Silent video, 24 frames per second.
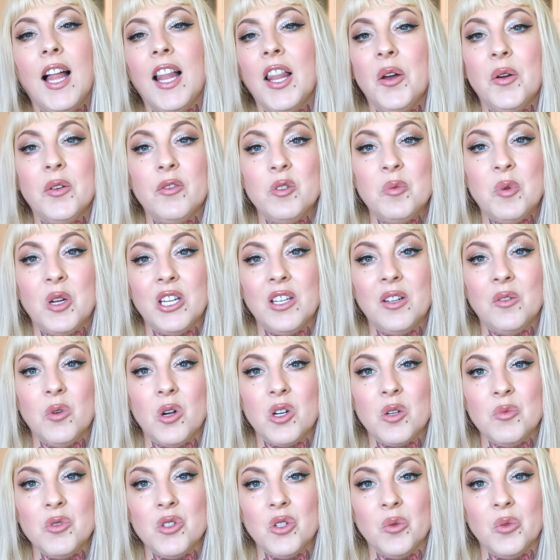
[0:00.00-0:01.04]
Hello everybody and
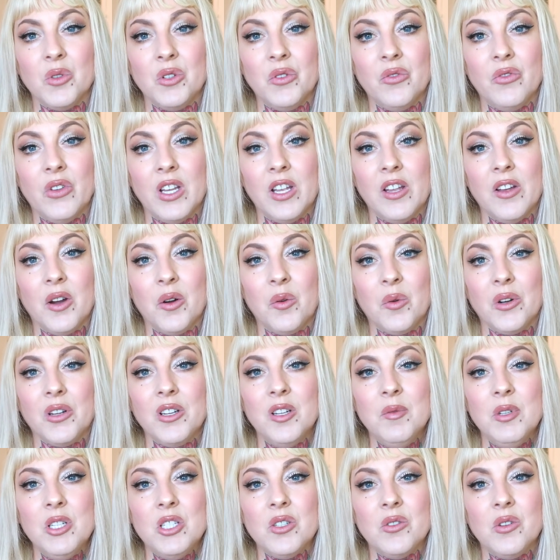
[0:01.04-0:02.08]
welcome to a new video. We're
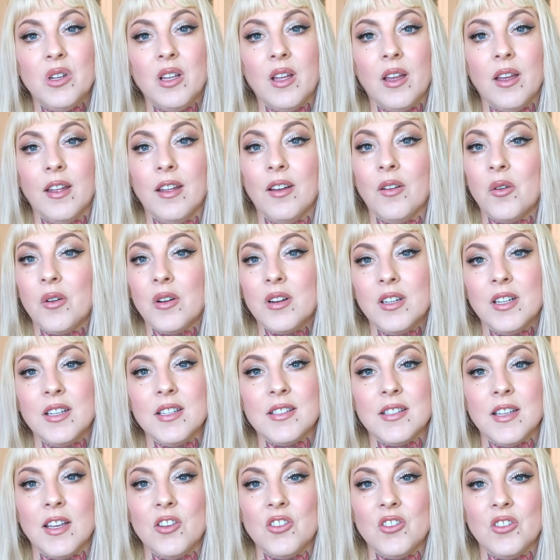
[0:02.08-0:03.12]
going to be doing a
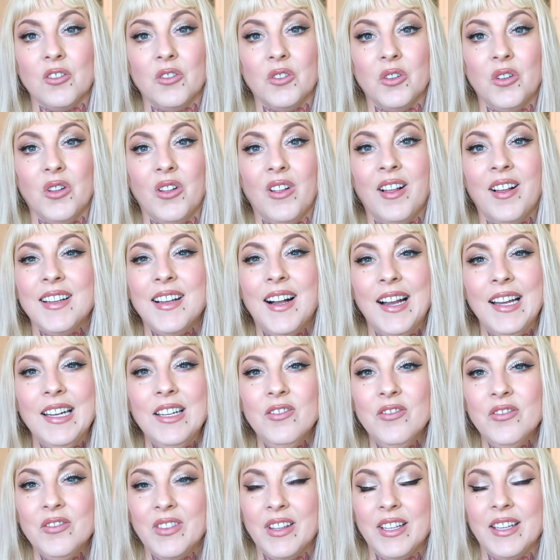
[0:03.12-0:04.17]
organizational kind
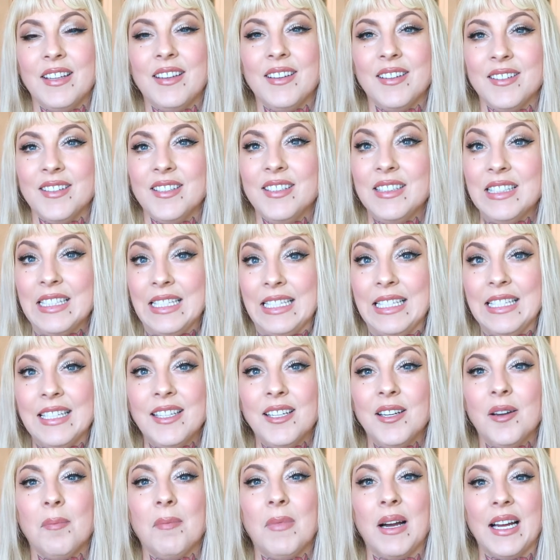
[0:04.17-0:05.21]
of like
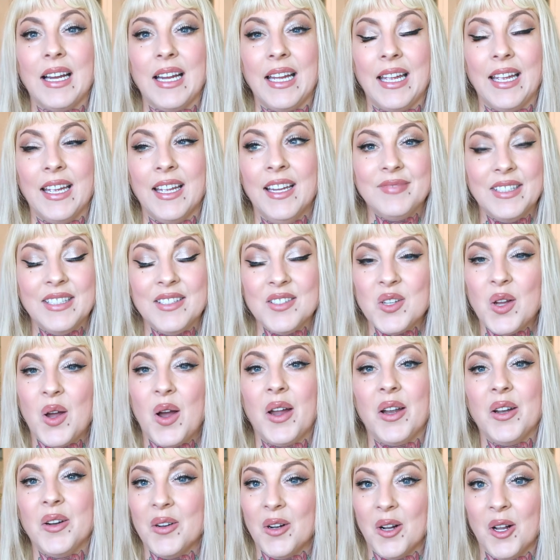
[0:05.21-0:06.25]
cleaning my
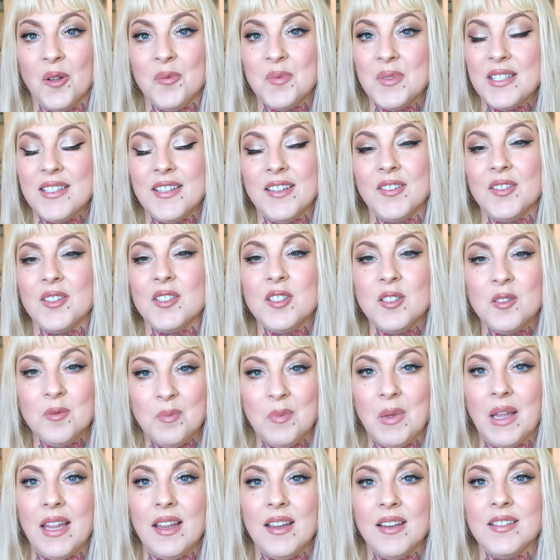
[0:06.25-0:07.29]
entire upstairs
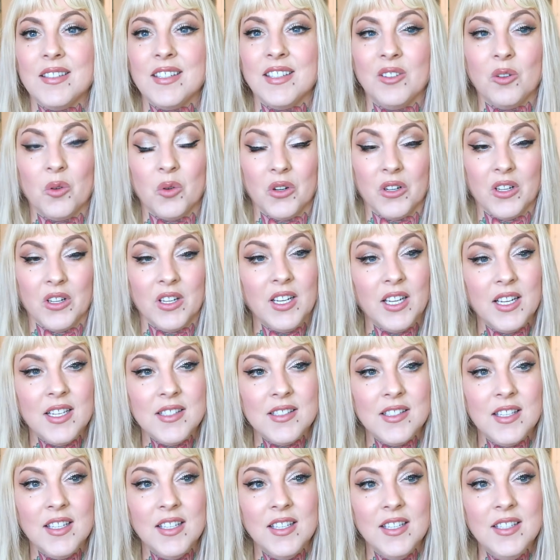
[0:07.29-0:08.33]
space and
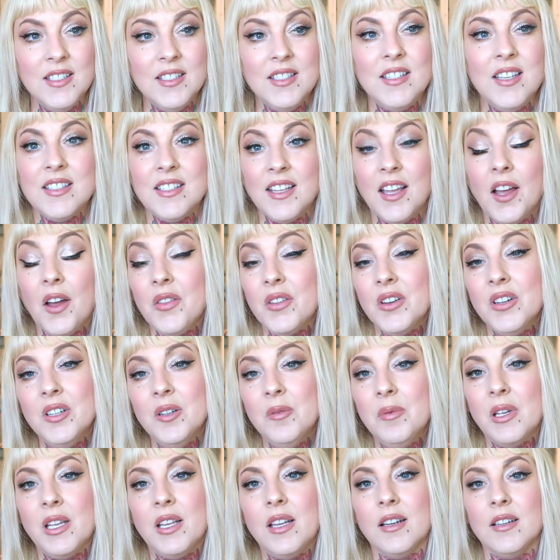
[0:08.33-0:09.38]
organizing it together,
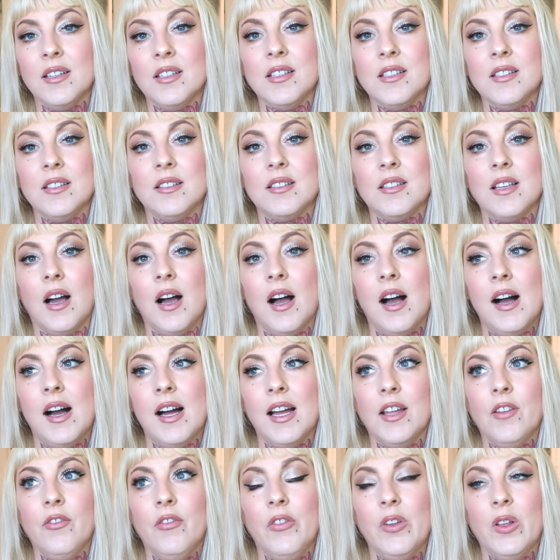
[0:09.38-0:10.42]
because
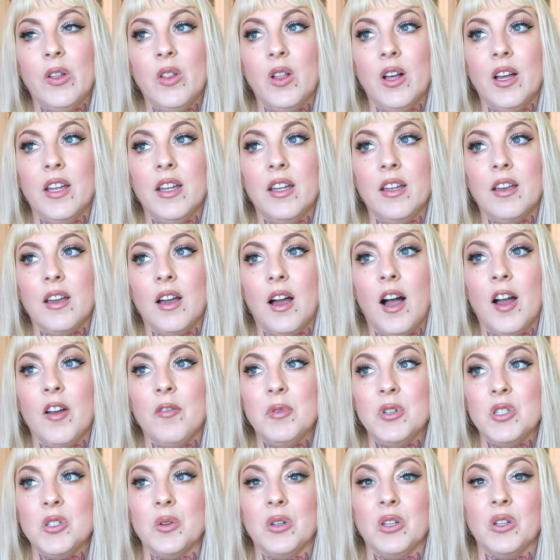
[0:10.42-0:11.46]
I feel like I've
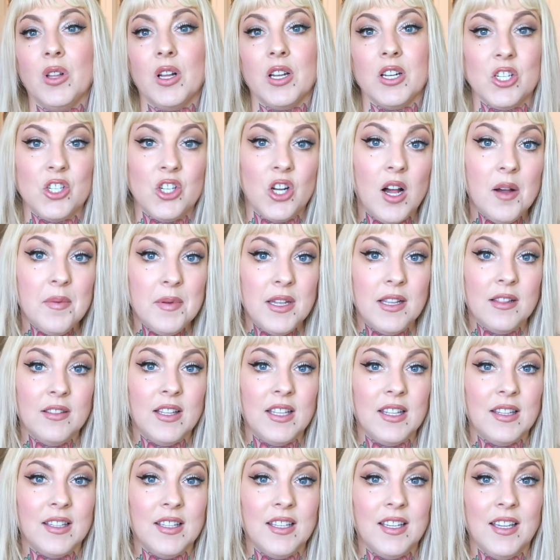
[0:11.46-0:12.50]
been doing a lot of shopping
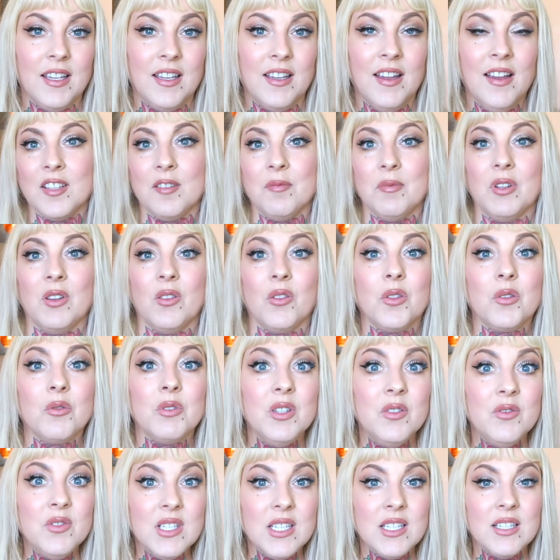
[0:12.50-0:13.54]
lately, so I've been
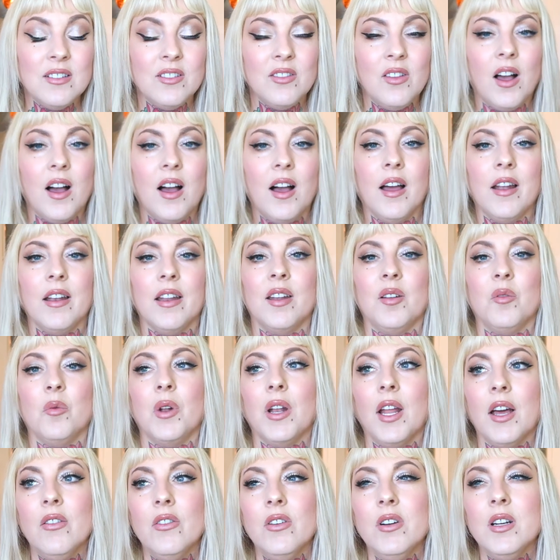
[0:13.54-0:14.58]
thrifting a lot, and
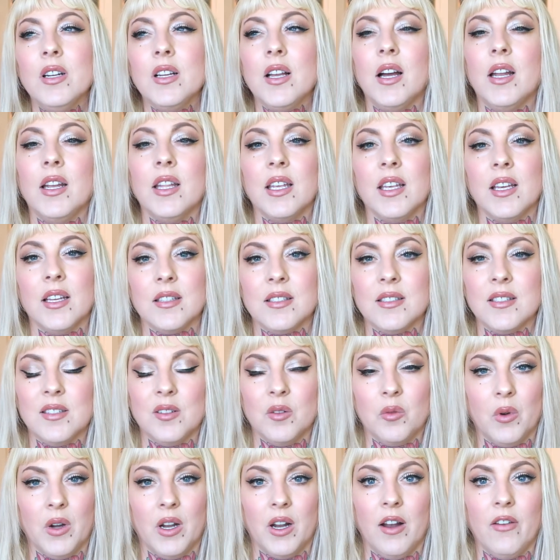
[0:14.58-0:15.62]
whenever it kind of gets to
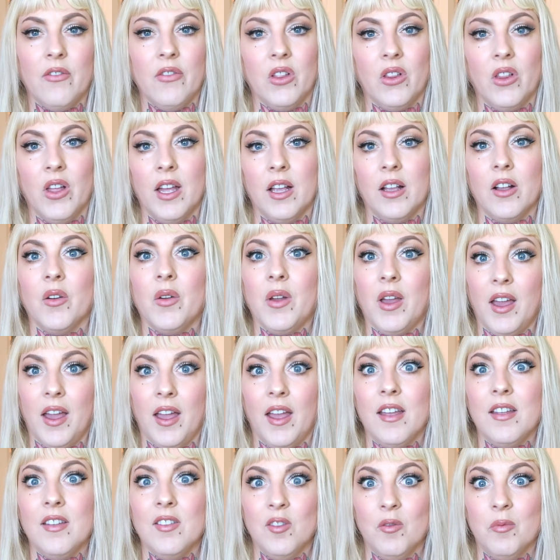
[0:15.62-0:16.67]
where I feel like,
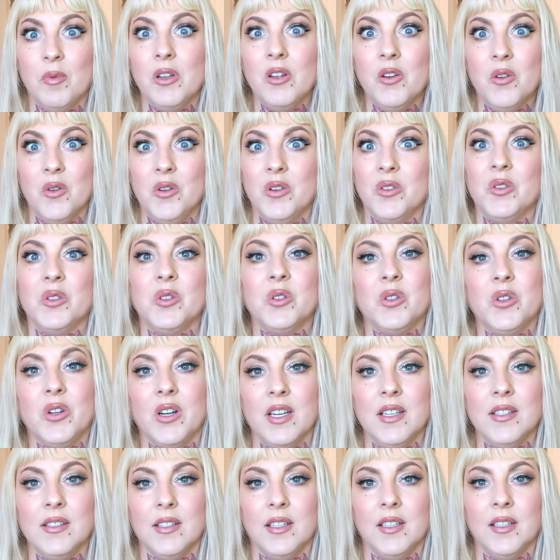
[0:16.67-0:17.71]
okay, you've been going a little
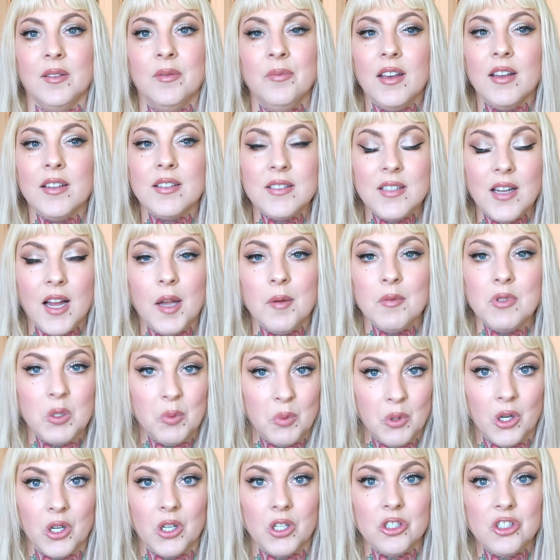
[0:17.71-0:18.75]
crazy, it's time to
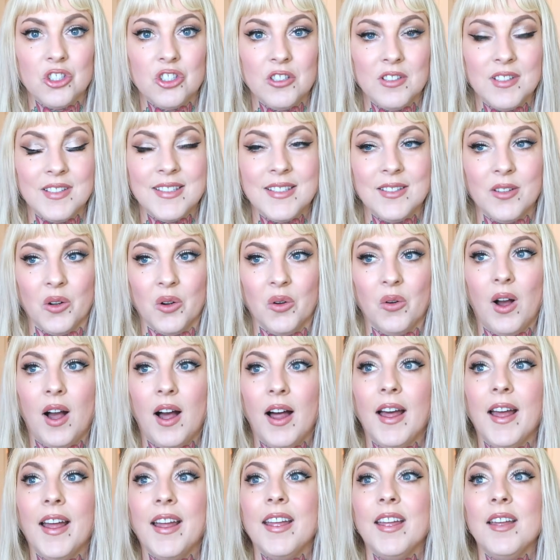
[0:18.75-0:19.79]
purge. So
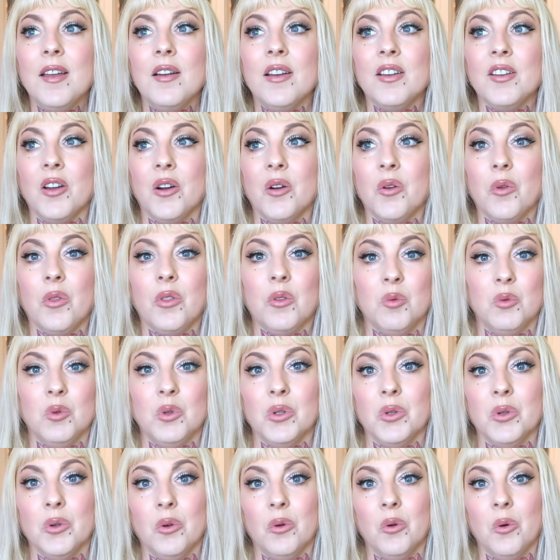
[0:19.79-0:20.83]
I go
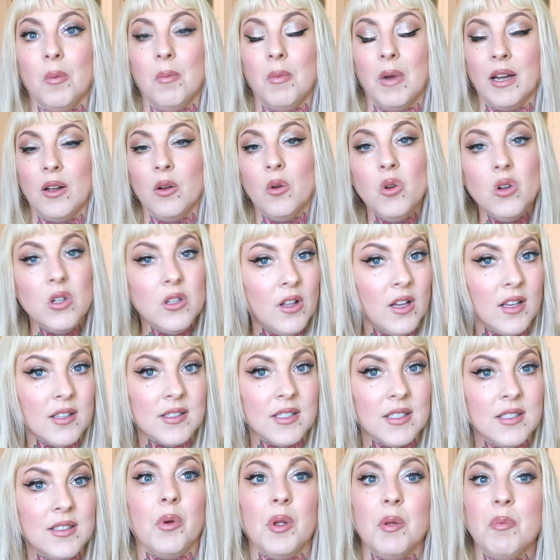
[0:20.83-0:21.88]
through my whole
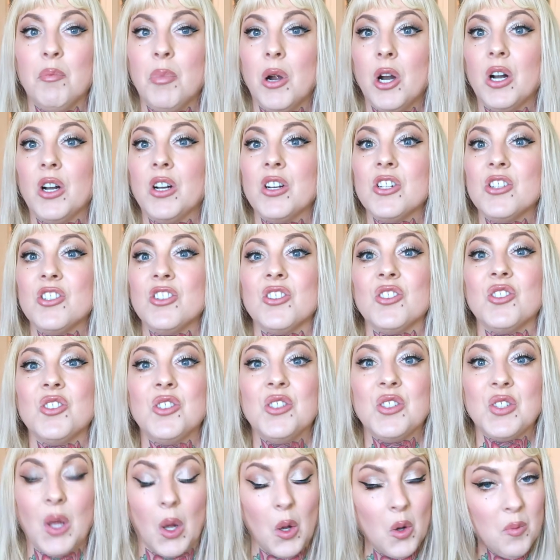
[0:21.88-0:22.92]
closet, we purge
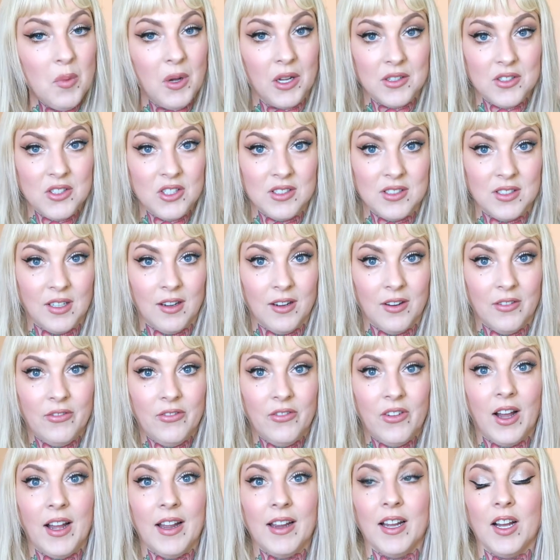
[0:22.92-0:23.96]
so much
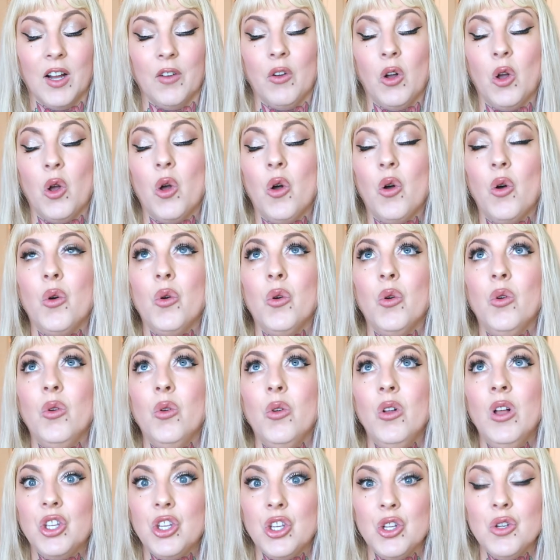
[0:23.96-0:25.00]
stuff. I have a
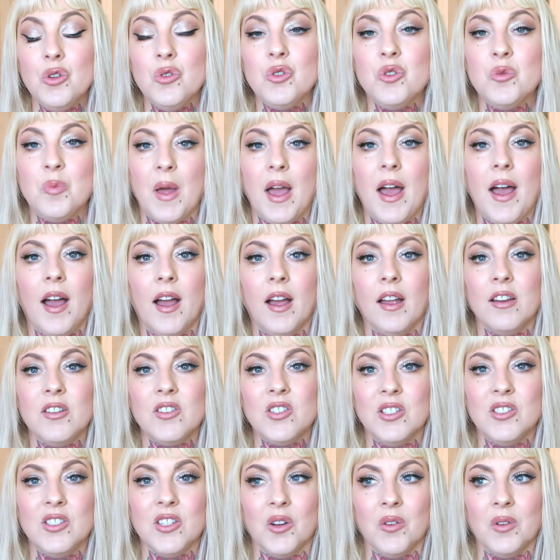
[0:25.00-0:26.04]
whole huge bag
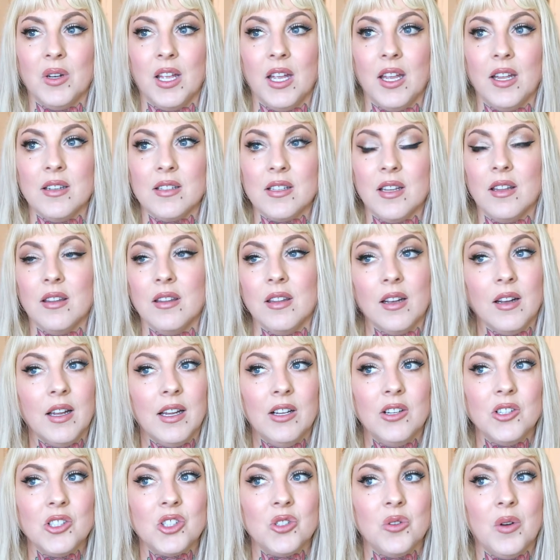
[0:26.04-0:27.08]
to donate, and then I
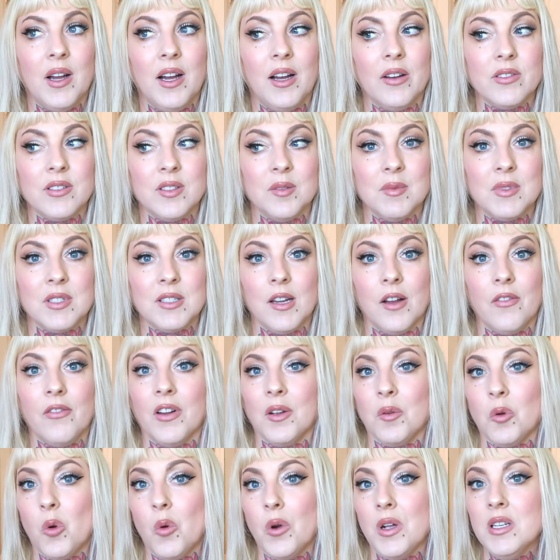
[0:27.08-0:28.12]
also have some stuff
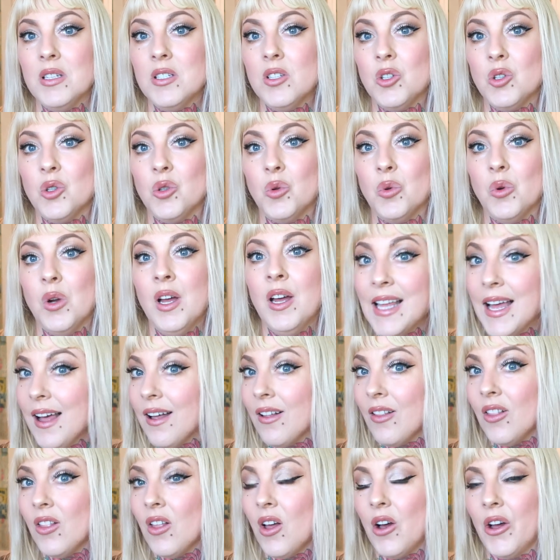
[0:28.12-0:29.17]
I'm going to
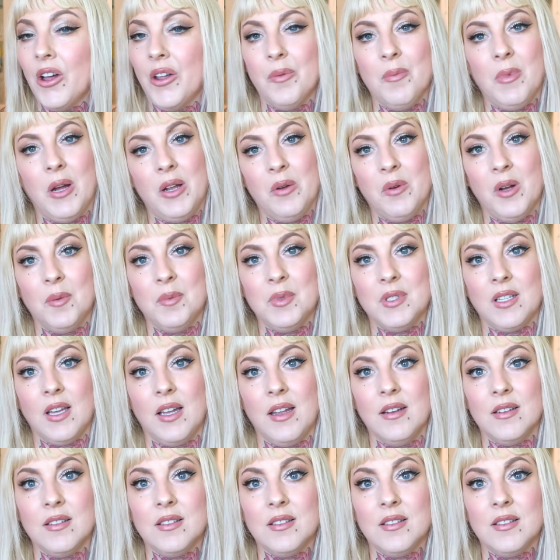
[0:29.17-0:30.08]
sell on my website.